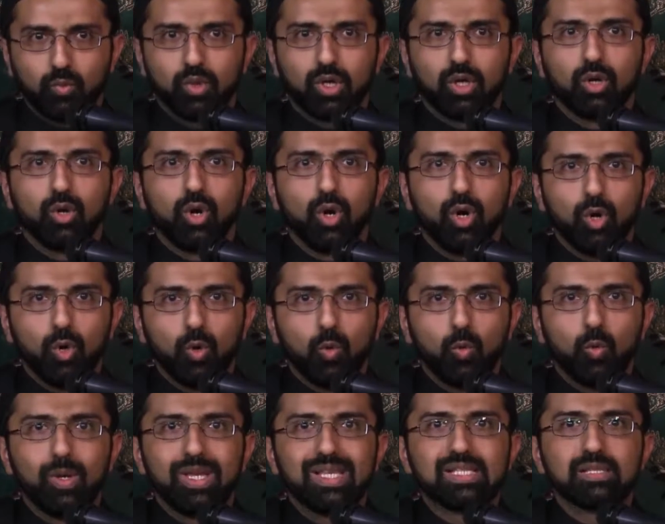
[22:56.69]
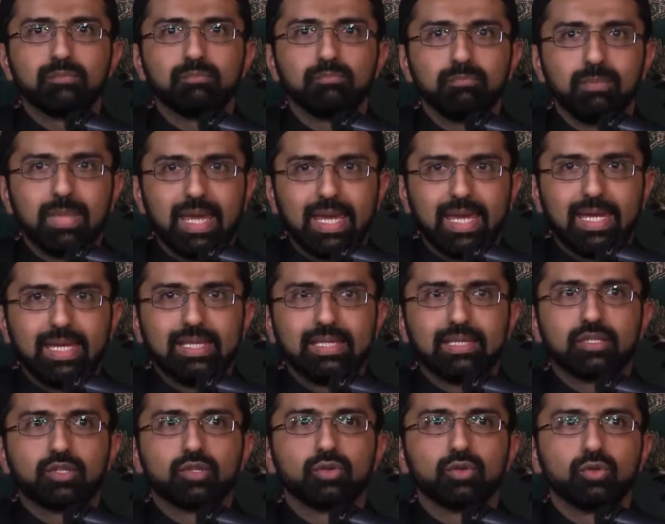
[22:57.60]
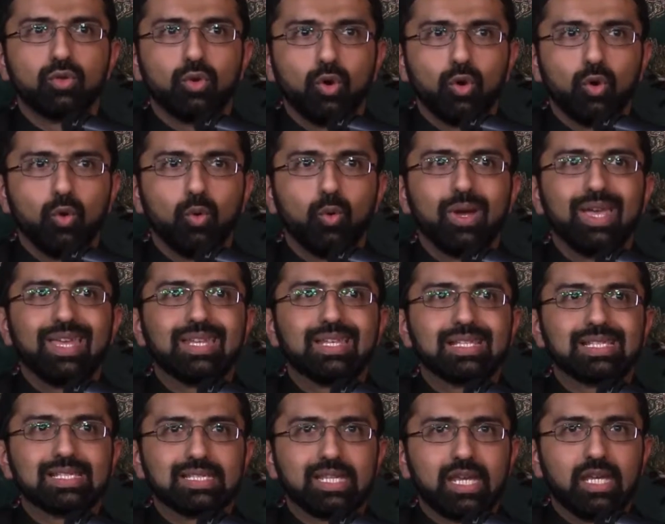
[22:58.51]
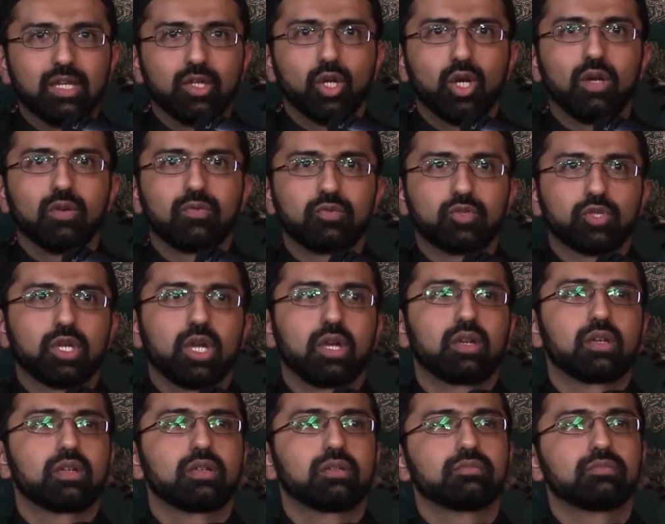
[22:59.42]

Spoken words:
we are always made to go in a state of shak.